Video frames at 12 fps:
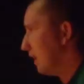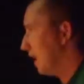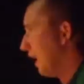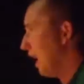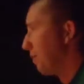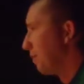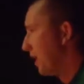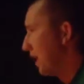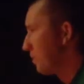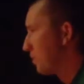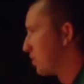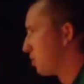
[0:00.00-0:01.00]
Hi, my
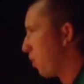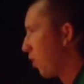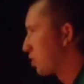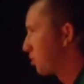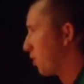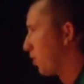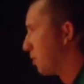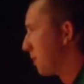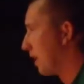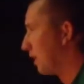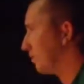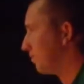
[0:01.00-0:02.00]
name is the Marshmallow
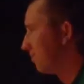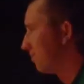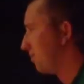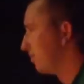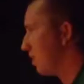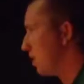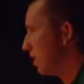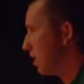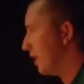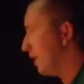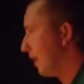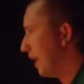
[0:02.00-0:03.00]
Man,
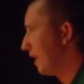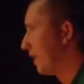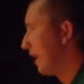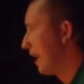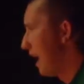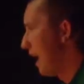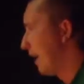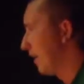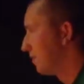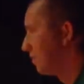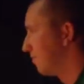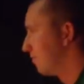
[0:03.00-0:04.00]
aka
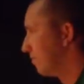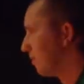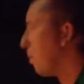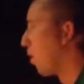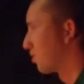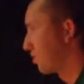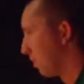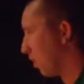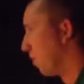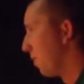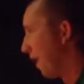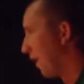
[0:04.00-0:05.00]
the
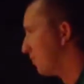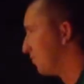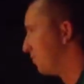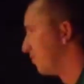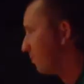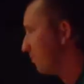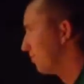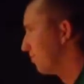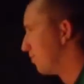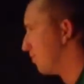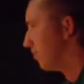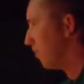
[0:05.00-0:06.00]
Marshmallow Man,
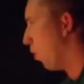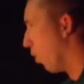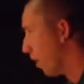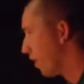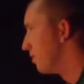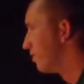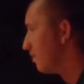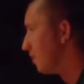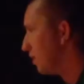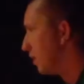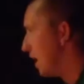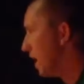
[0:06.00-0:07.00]
or
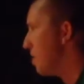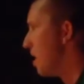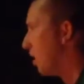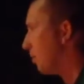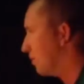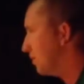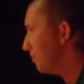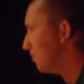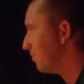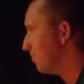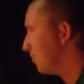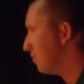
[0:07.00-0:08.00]
MM,
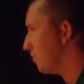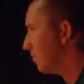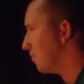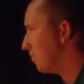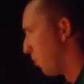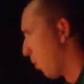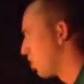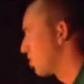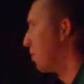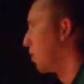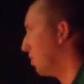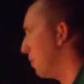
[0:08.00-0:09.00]
or
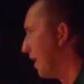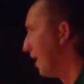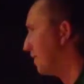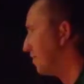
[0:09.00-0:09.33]
Marshmallow Man.